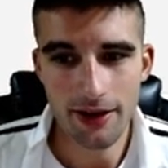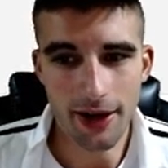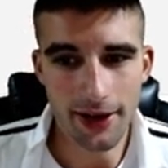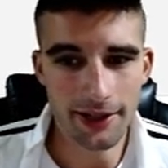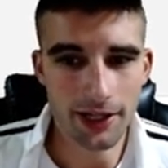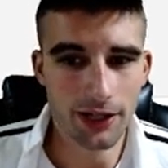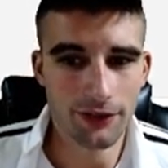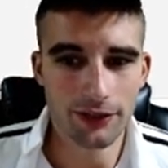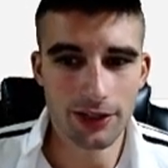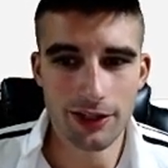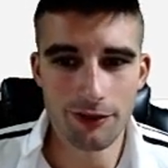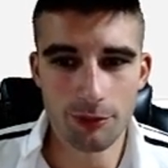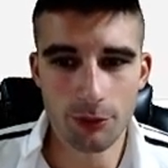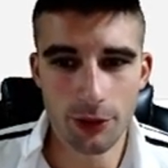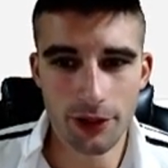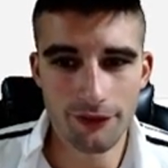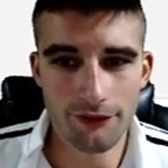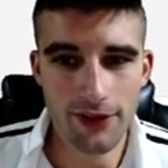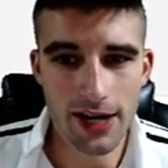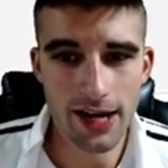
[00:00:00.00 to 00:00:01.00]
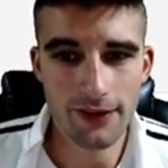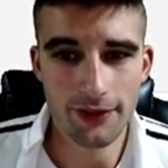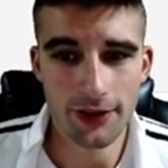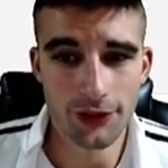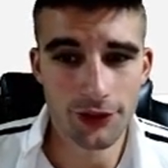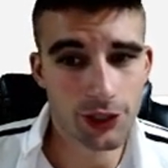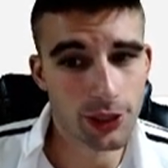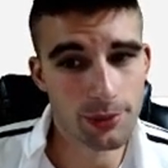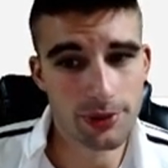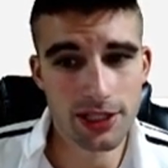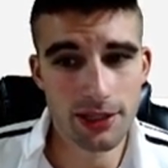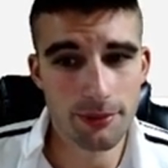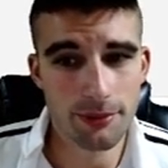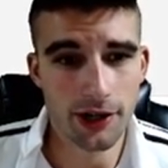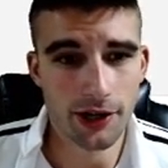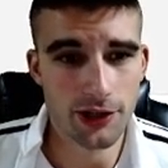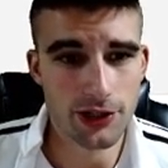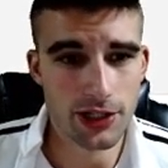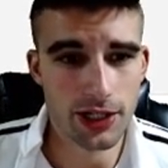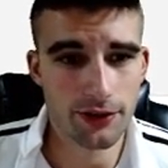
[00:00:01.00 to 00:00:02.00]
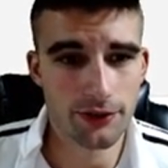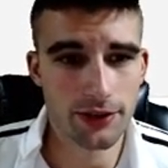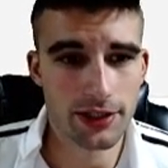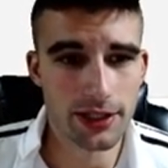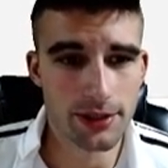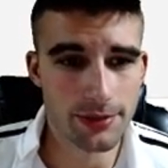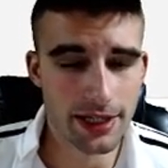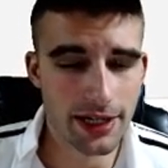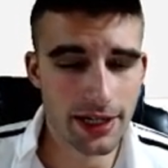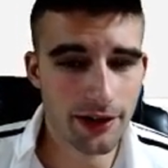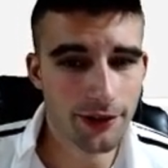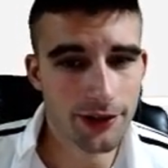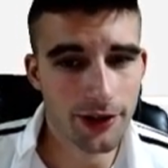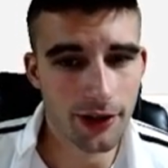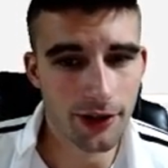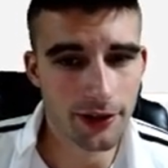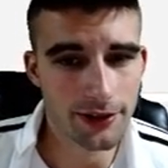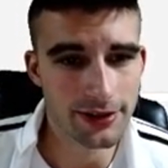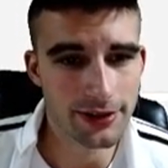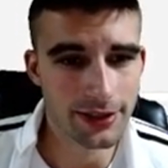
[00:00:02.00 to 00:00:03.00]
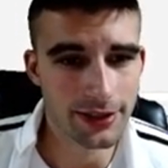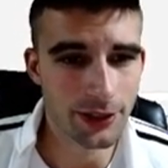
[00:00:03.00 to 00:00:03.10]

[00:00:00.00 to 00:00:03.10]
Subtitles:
8 out of 11.5, and a 30% market share of the team's air yards.